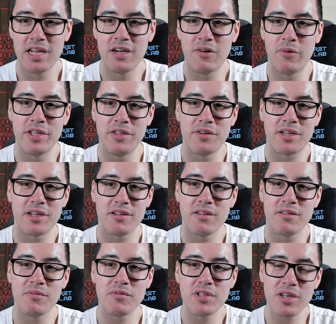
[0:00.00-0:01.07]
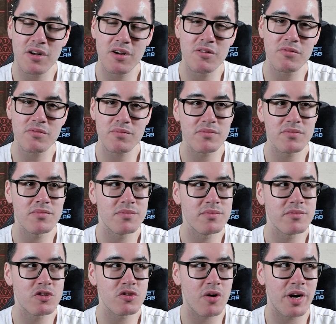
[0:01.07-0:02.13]
where you can, you know,
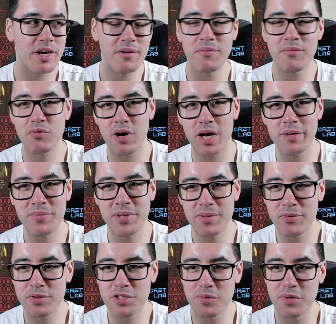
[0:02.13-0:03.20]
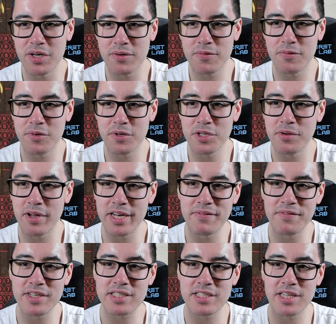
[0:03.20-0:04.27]
try and bribe people to work for you, and
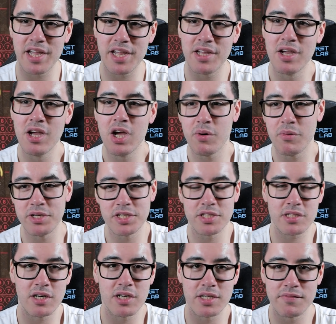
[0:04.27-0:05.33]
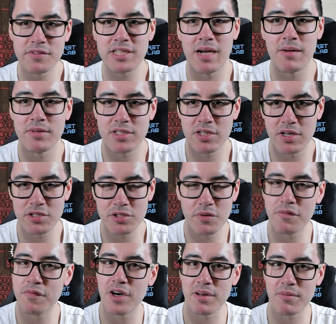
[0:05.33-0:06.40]
investigate, where you just kind of sabotage or
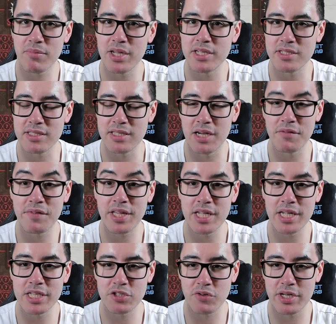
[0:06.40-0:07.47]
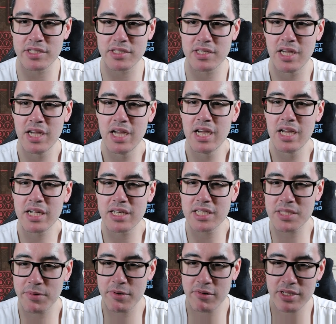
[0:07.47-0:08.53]
find places that have key interest.
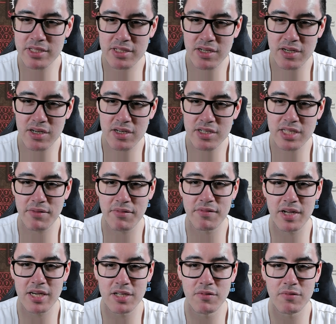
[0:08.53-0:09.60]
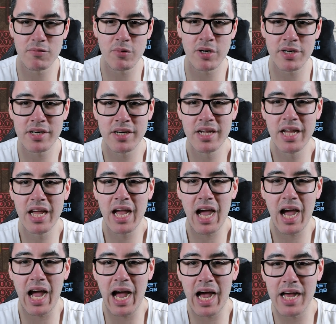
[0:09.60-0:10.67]
Conspirator cards have value of 1,
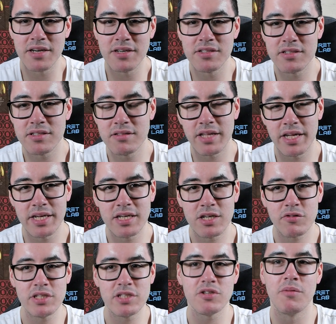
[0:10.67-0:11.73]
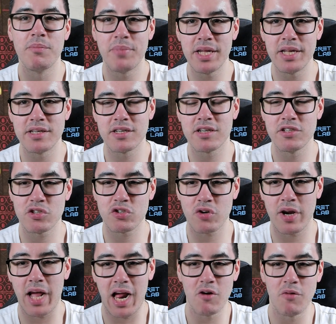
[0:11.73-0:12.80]
and they increase your bid because you're
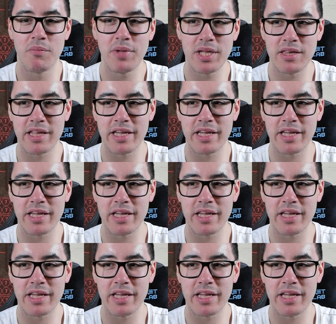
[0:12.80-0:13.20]
trying to outbid the